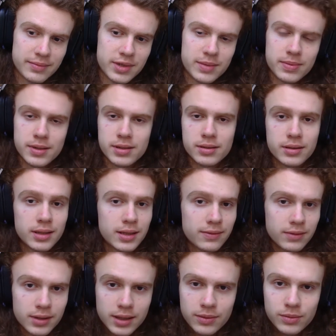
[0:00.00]
especially
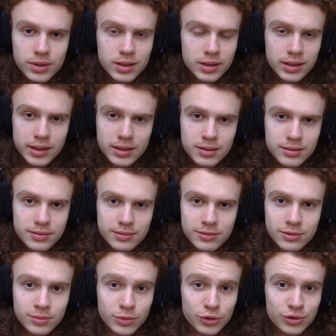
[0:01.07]
given that we are like
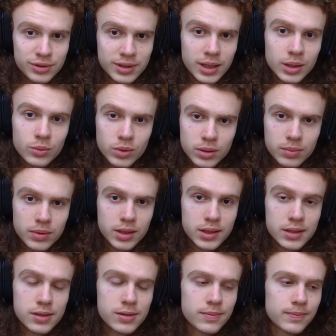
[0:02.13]
almost done with
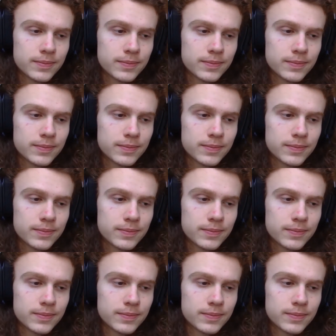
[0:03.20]
March.